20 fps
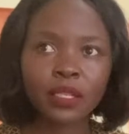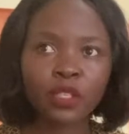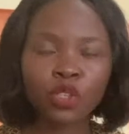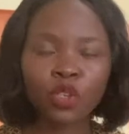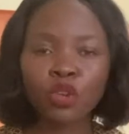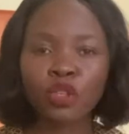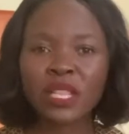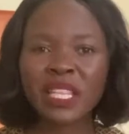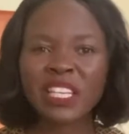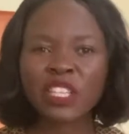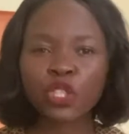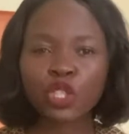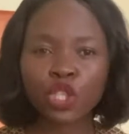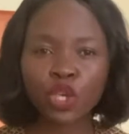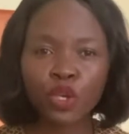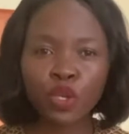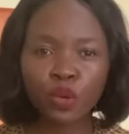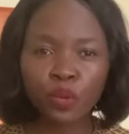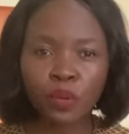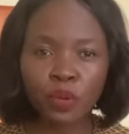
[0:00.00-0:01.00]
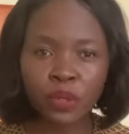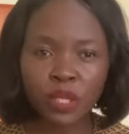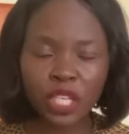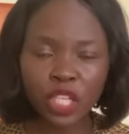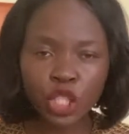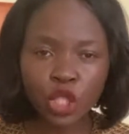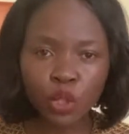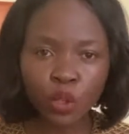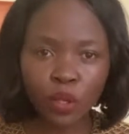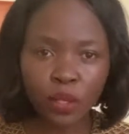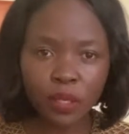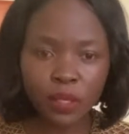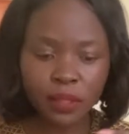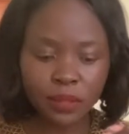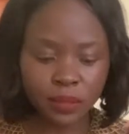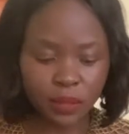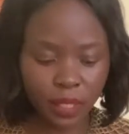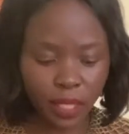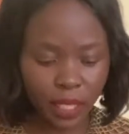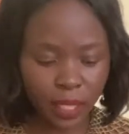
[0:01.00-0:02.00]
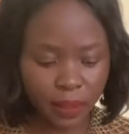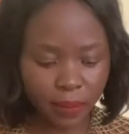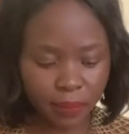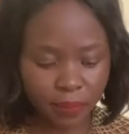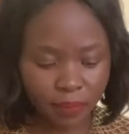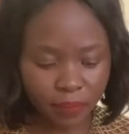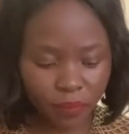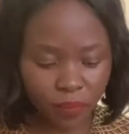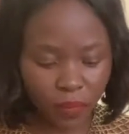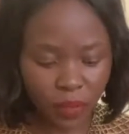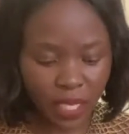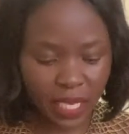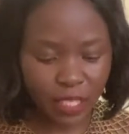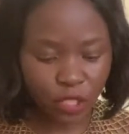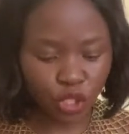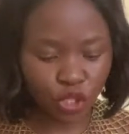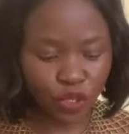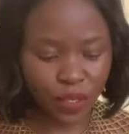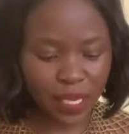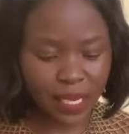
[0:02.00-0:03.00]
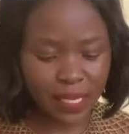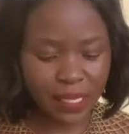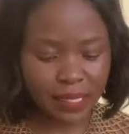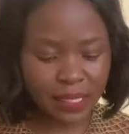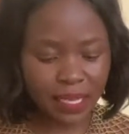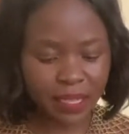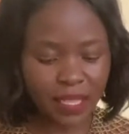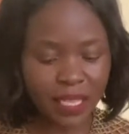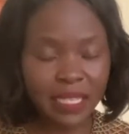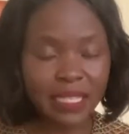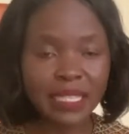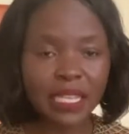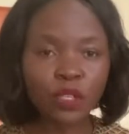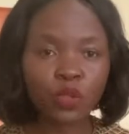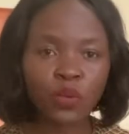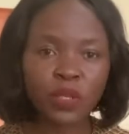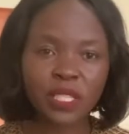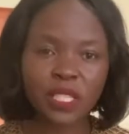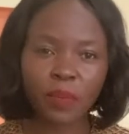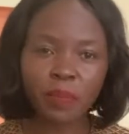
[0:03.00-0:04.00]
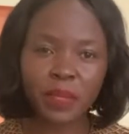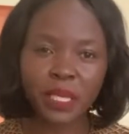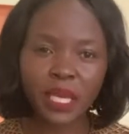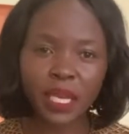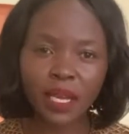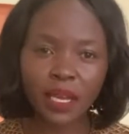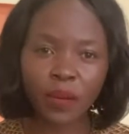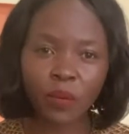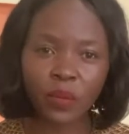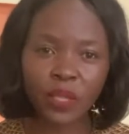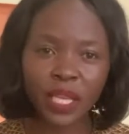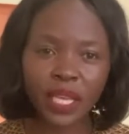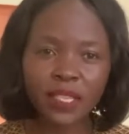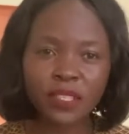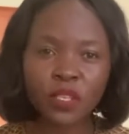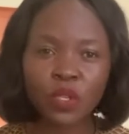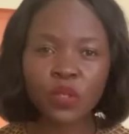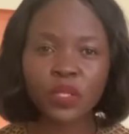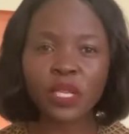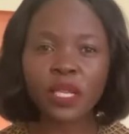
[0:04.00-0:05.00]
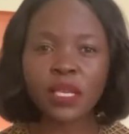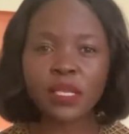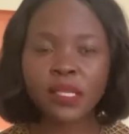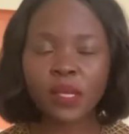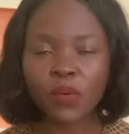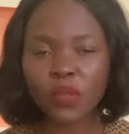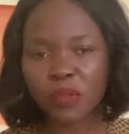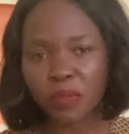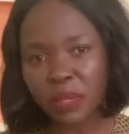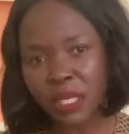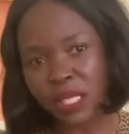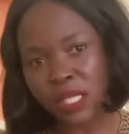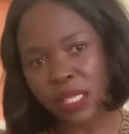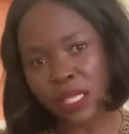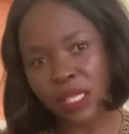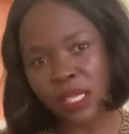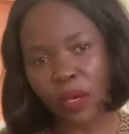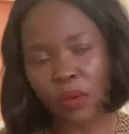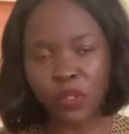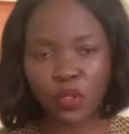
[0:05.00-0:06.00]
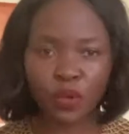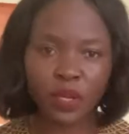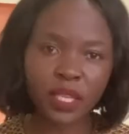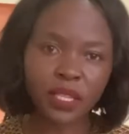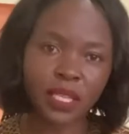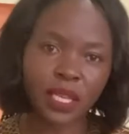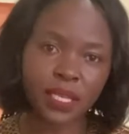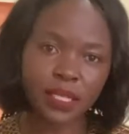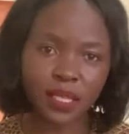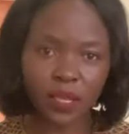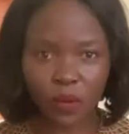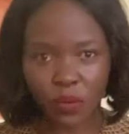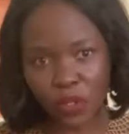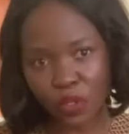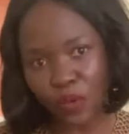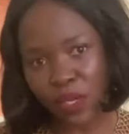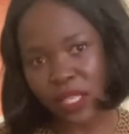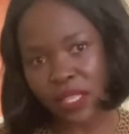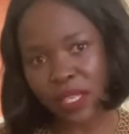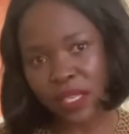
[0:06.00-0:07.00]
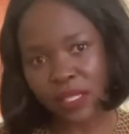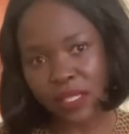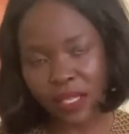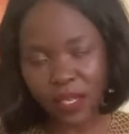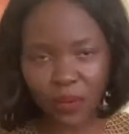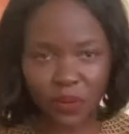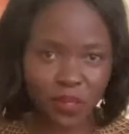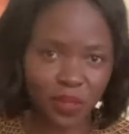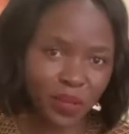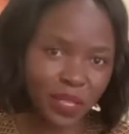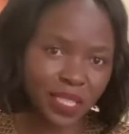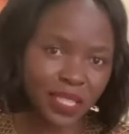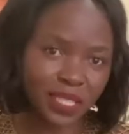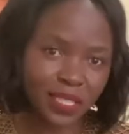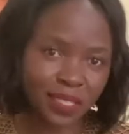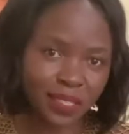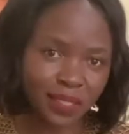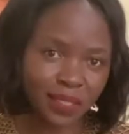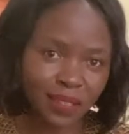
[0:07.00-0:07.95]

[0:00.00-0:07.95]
they show you initial interest and then start to disappear with excuses. I was busy, I was doing this, and I was doing this, and I was doing this.